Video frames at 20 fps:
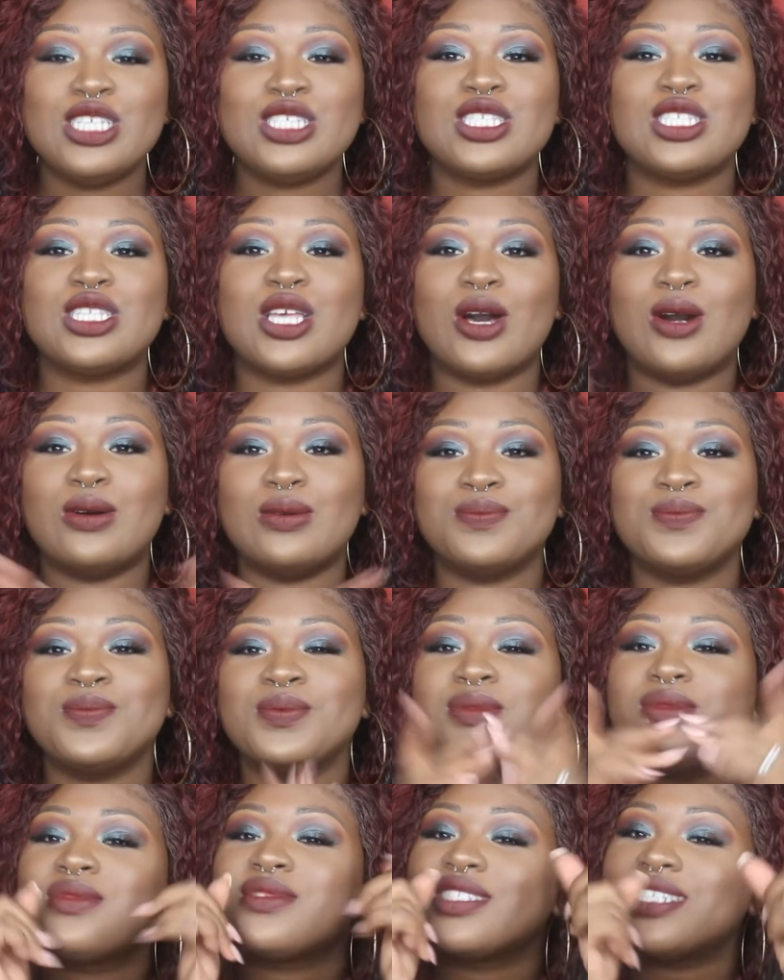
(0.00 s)
So
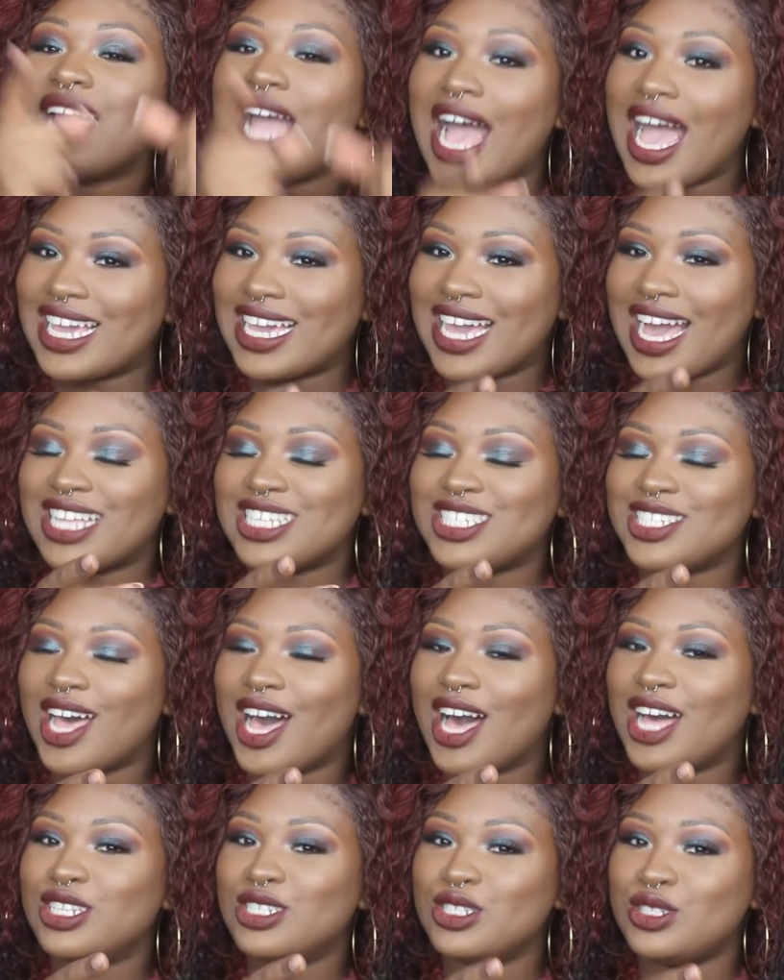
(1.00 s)
I got
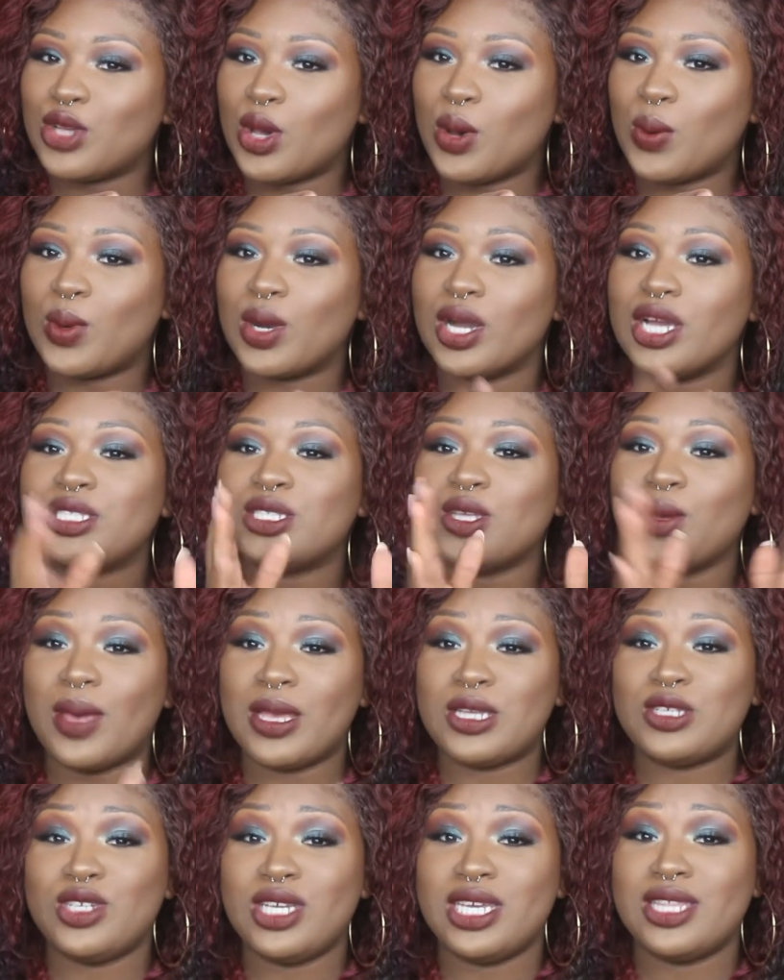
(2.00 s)
y'all, don't worry. So
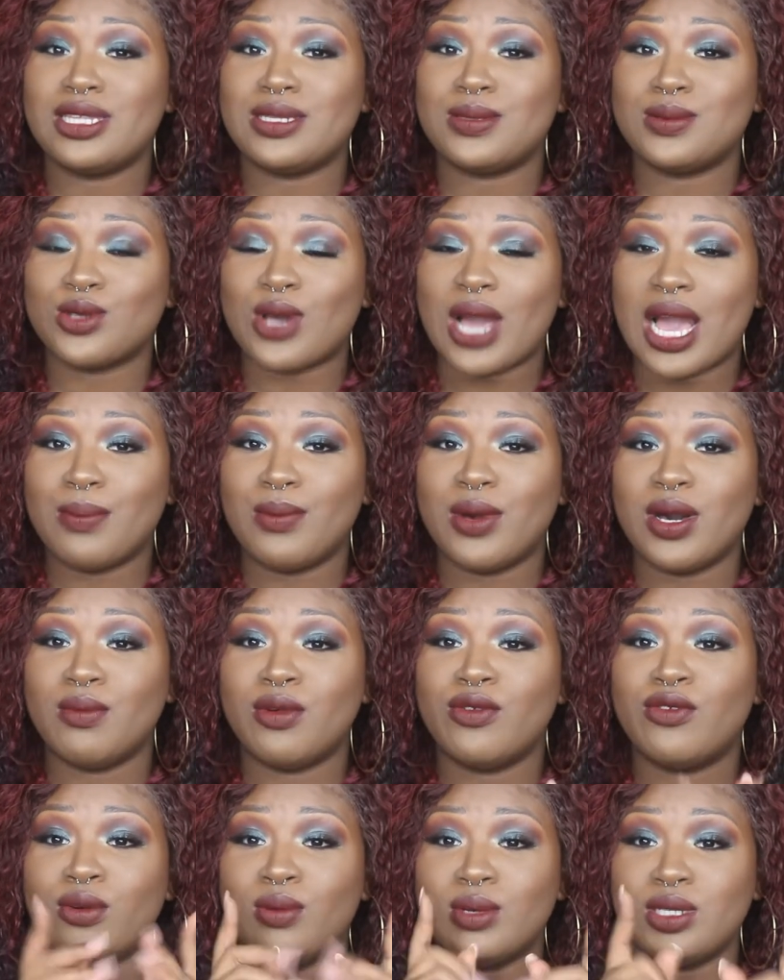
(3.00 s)
make sure you hit the subscribe button
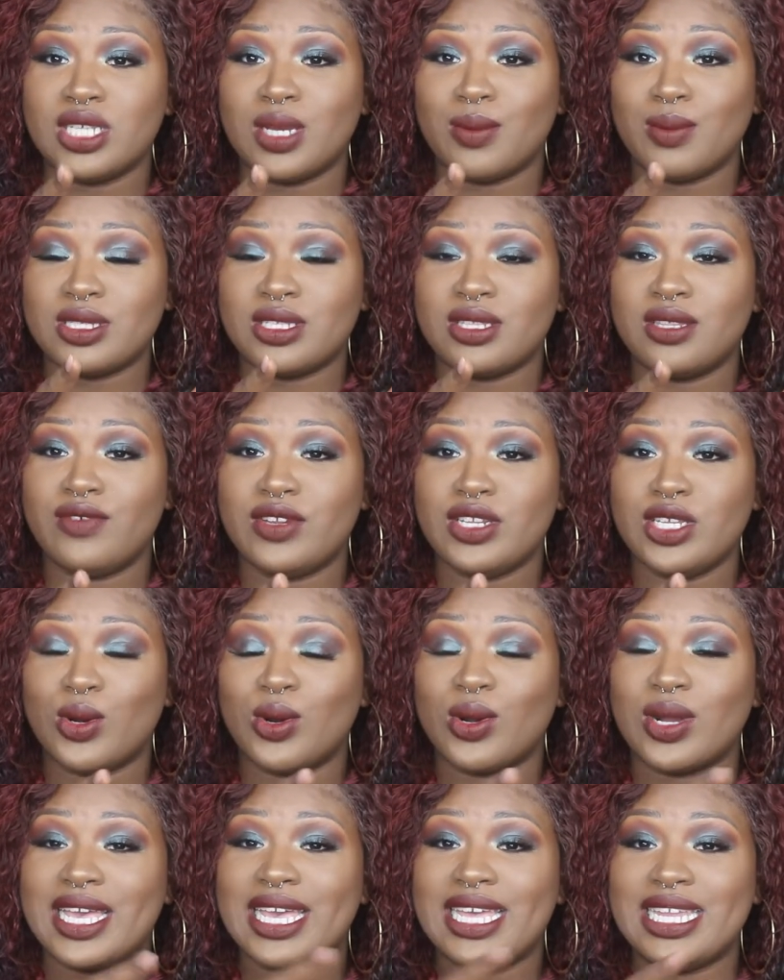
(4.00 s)
before we jump into the
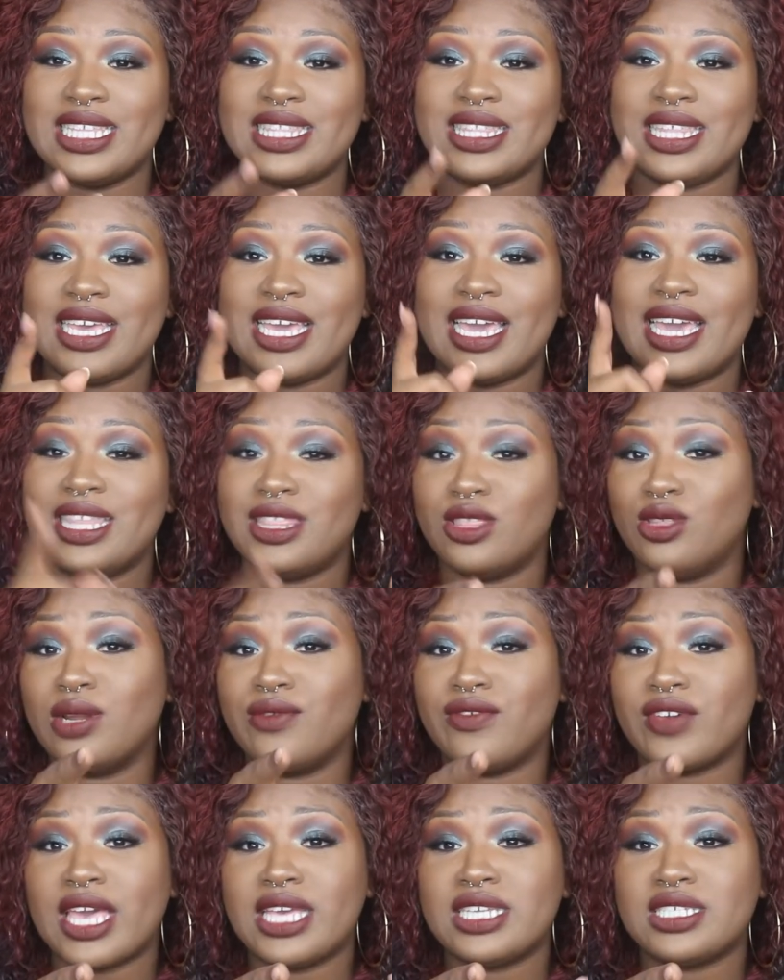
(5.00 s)
video or anything, and hit the
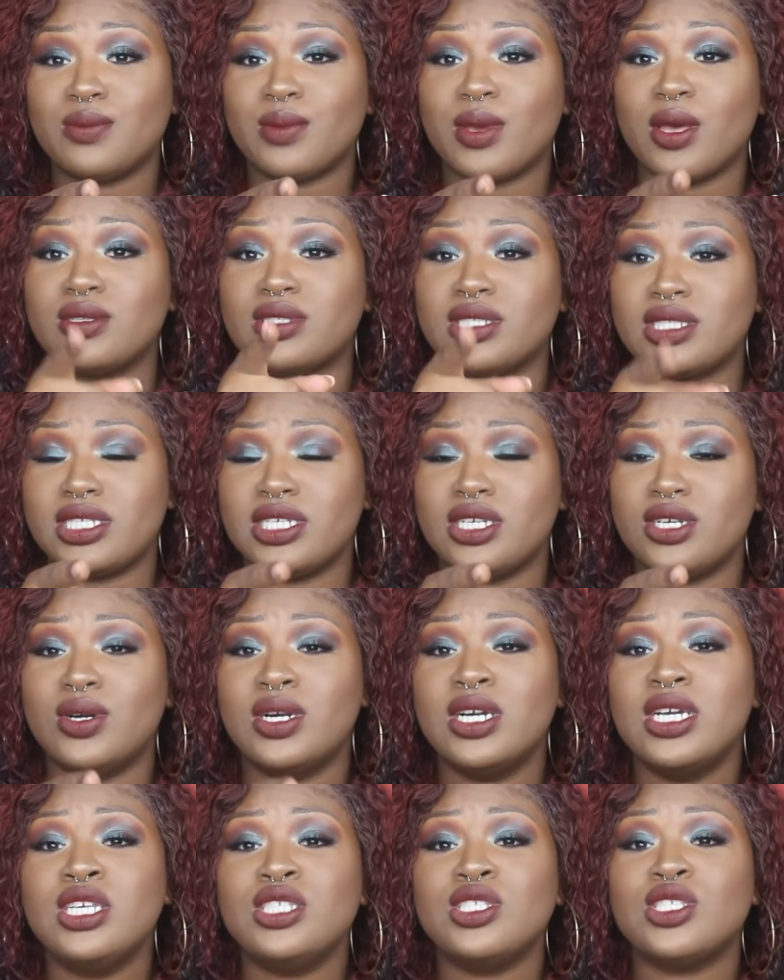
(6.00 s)
notification bell
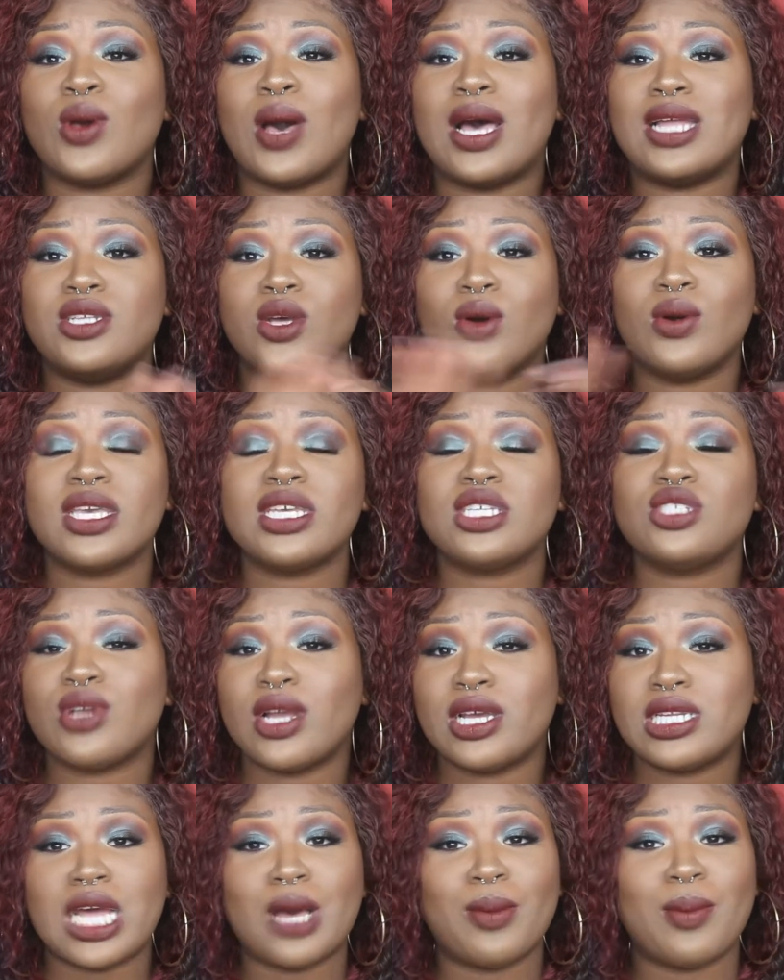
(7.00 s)
still so I don't get
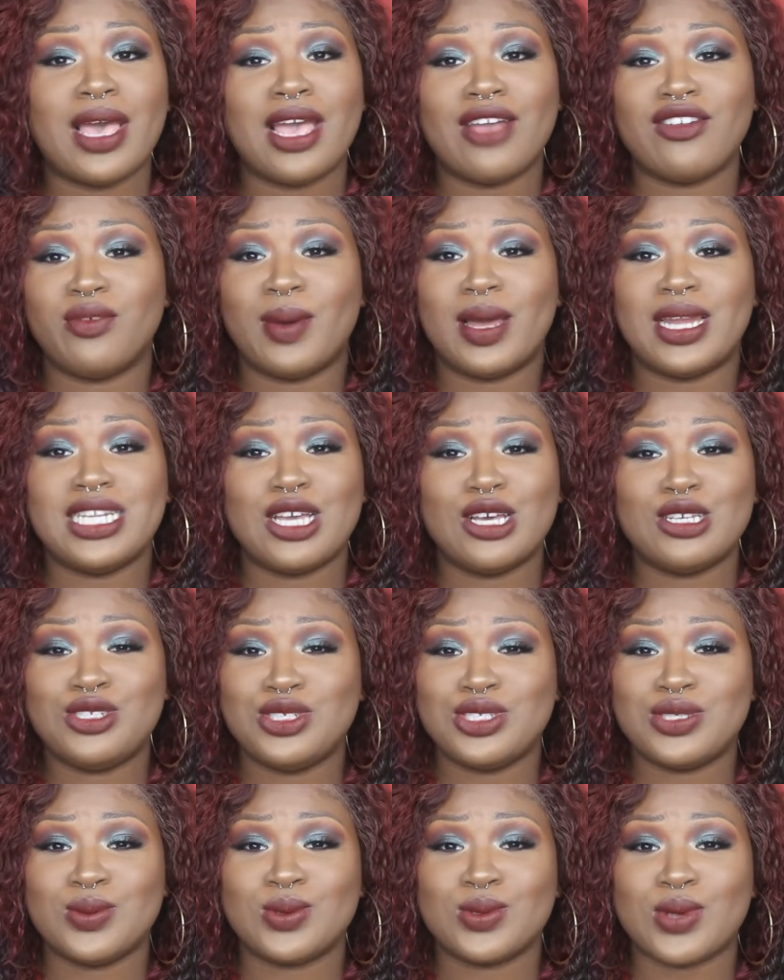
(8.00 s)
drowned out by everybody else
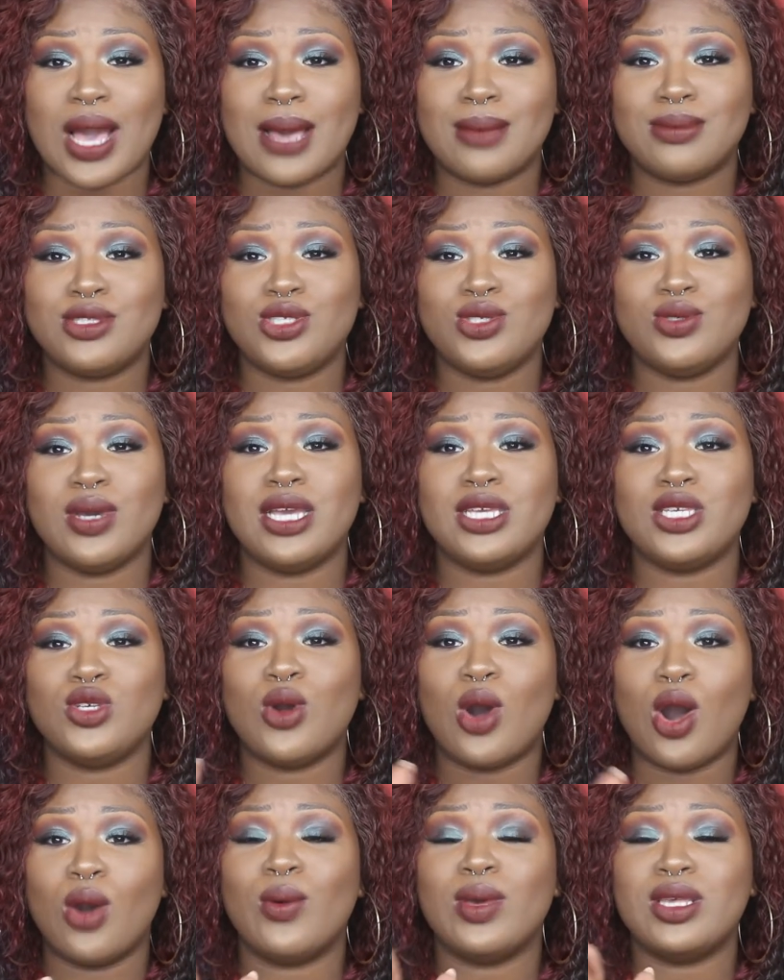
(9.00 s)
you subscribe to, and
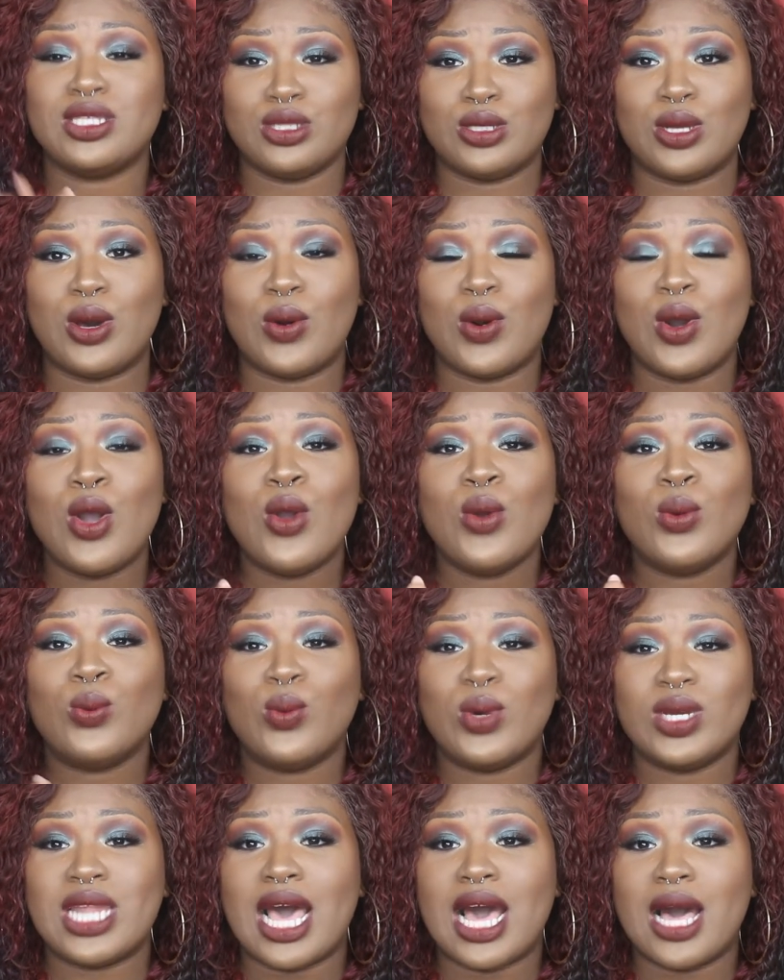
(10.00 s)
you always know
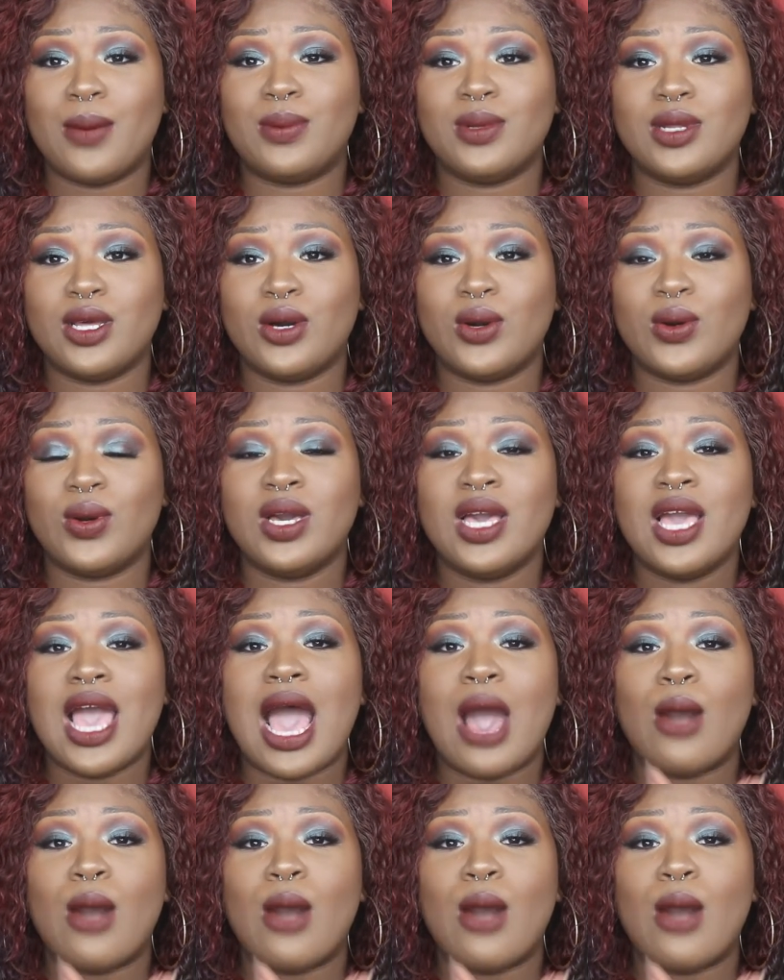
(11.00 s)
when I upload.